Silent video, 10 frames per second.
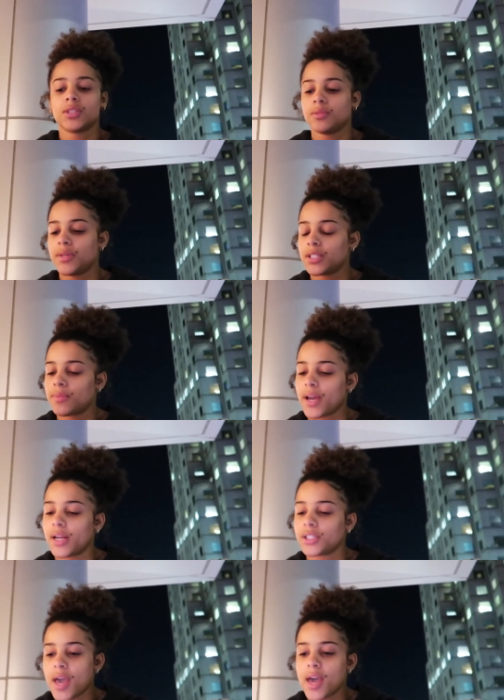speak
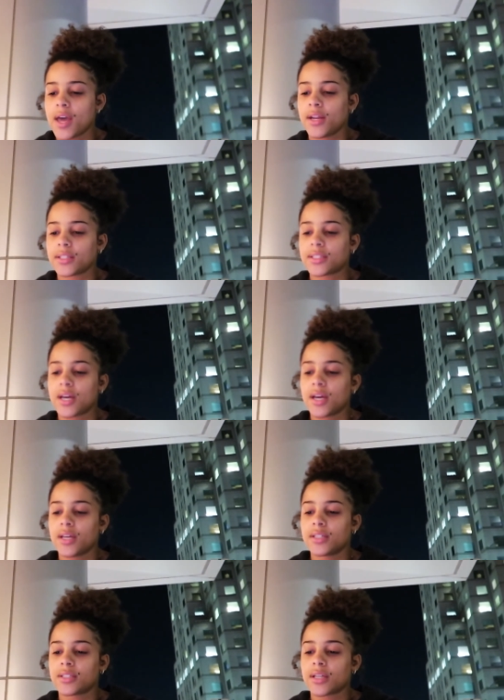Spanish, and it
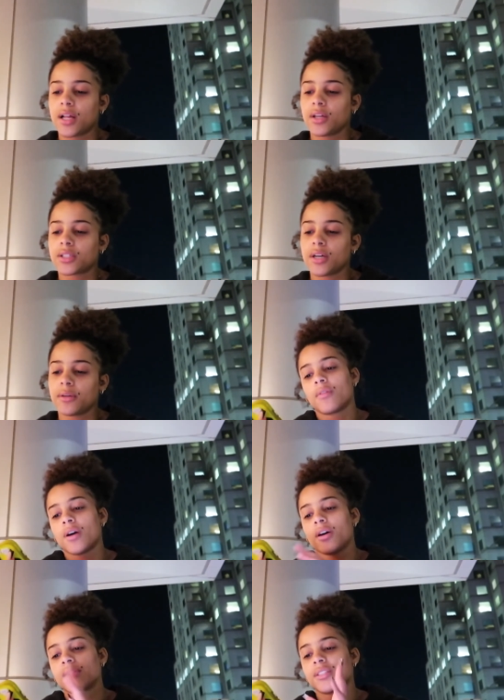says, I looked up,
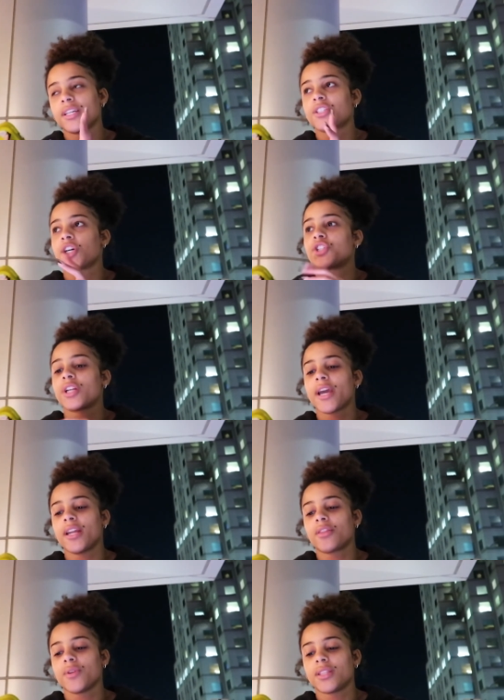around
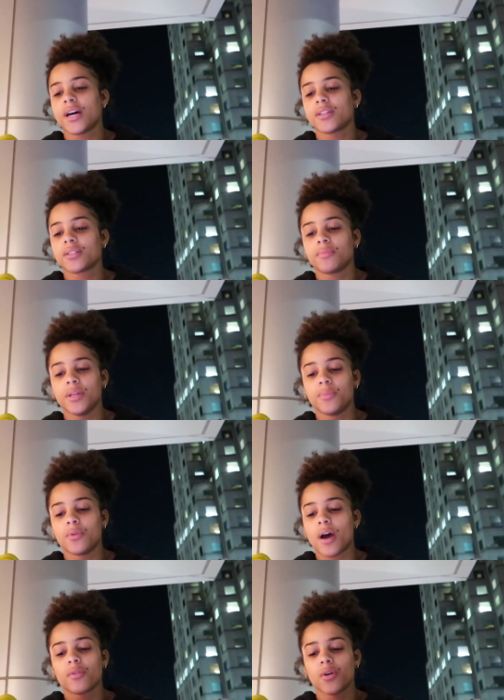683,000
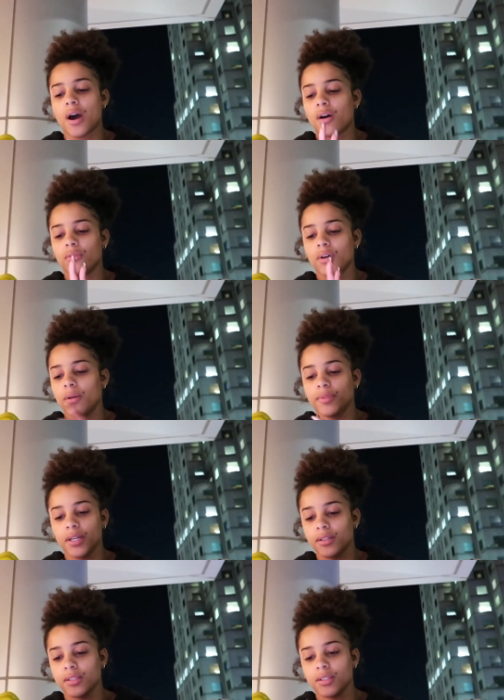people, I don't know how
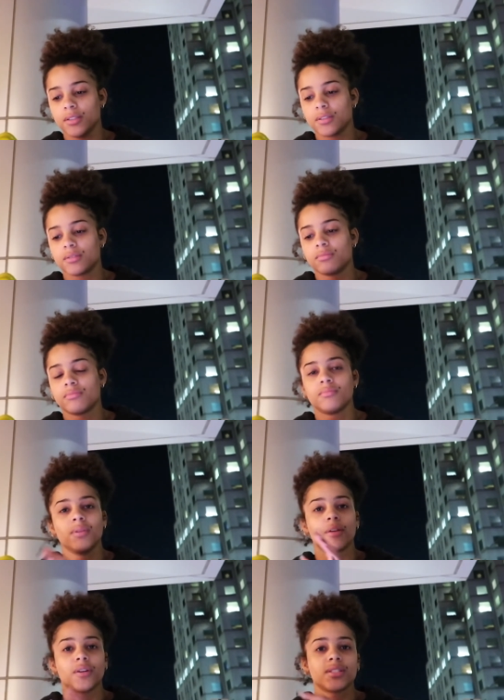updated this is,
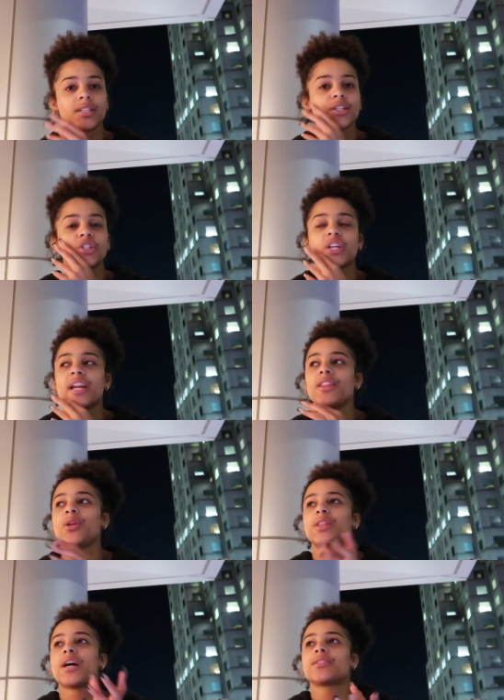but around
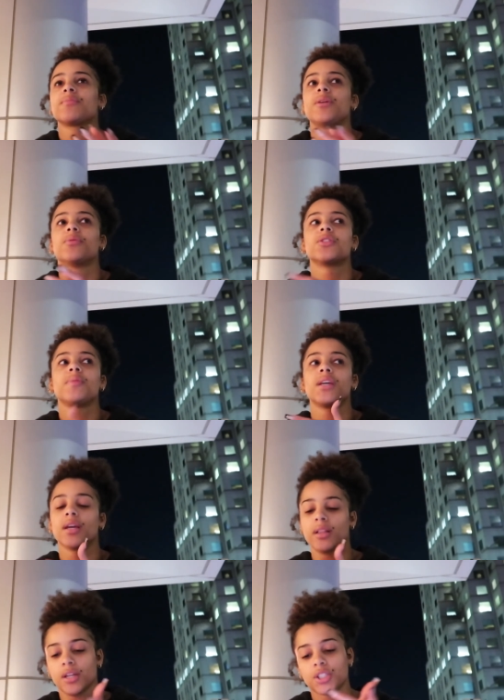683,000 people speak
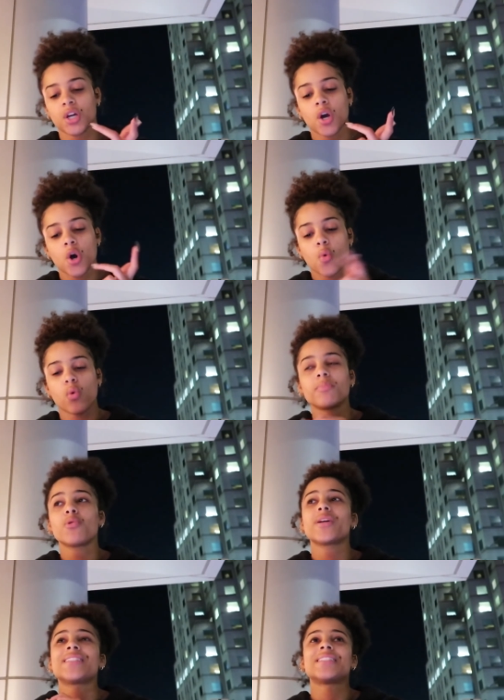English.
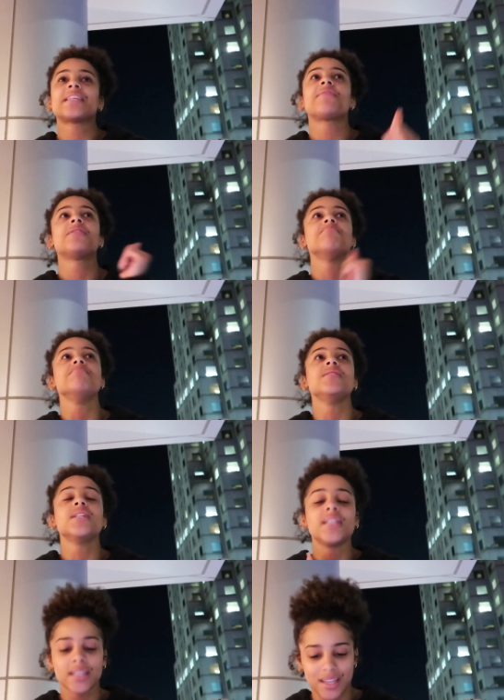1.7
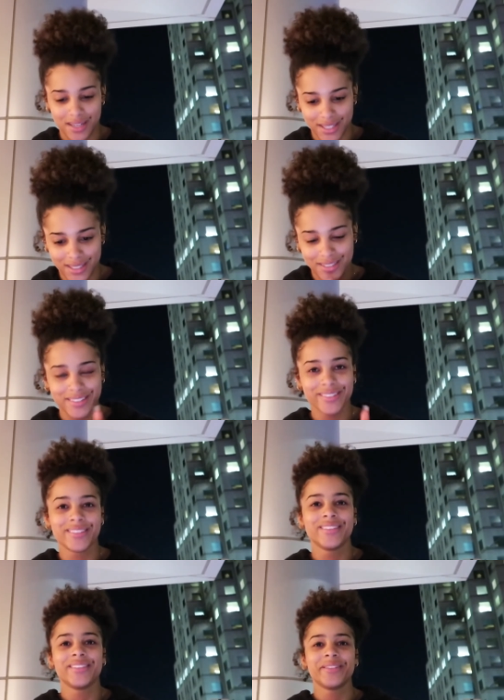million
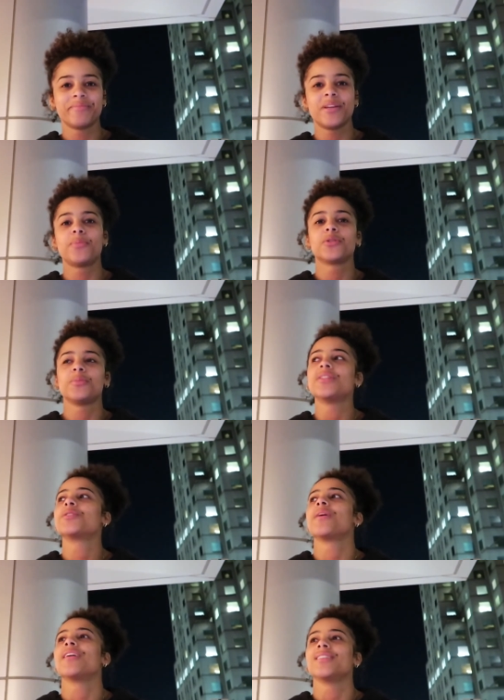people speak
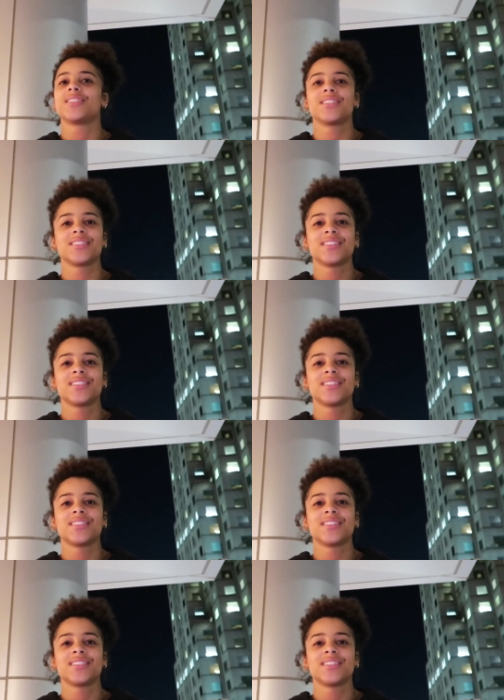Spanish.